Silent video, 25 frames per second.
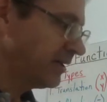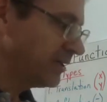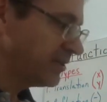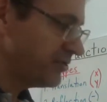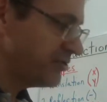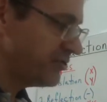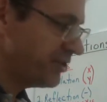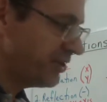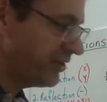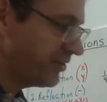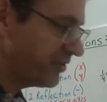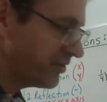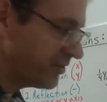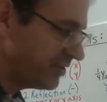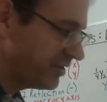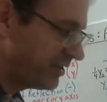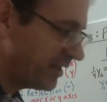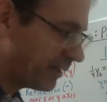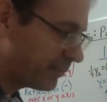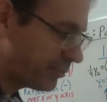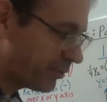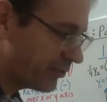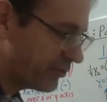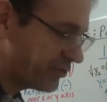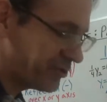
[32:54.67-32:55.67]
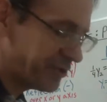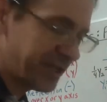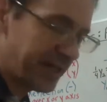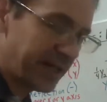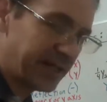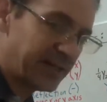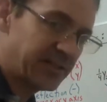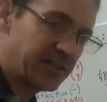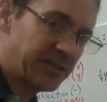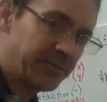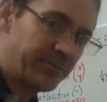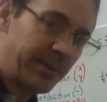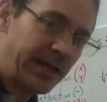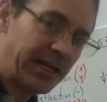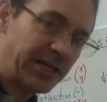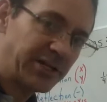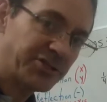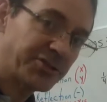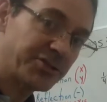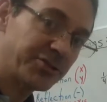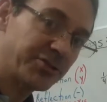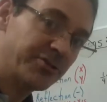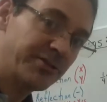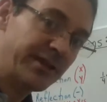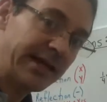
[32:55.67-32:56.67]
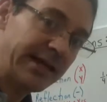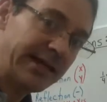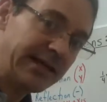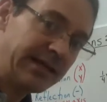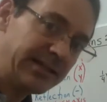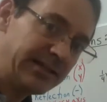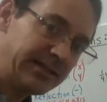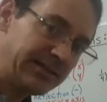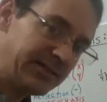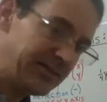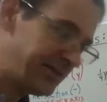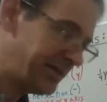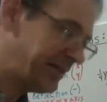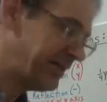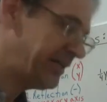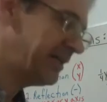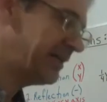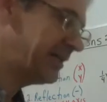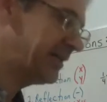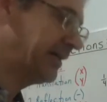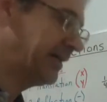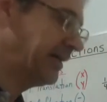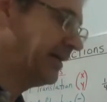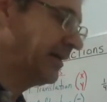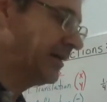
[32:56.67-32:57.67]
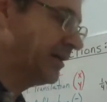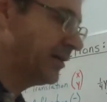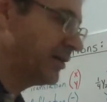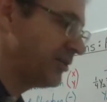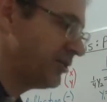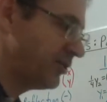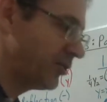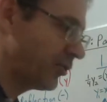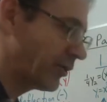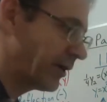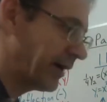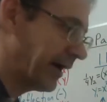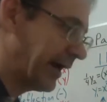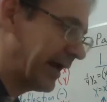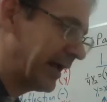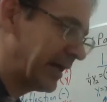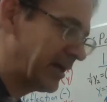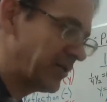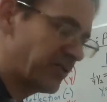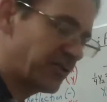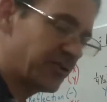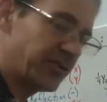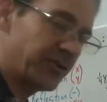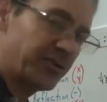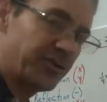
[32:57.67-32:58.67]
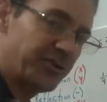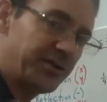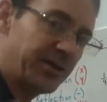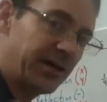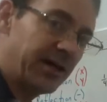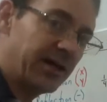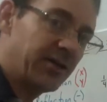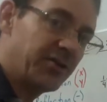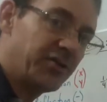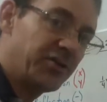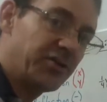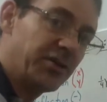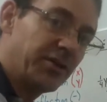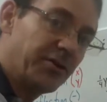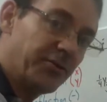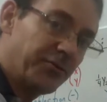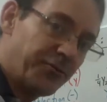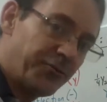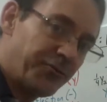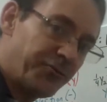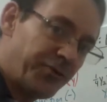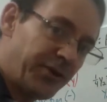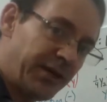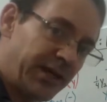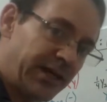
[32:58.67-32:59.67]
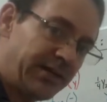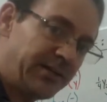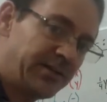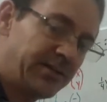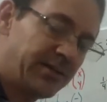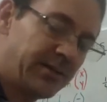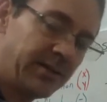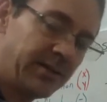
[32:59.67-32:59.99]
Just double check to make sure that indeed your answer does fit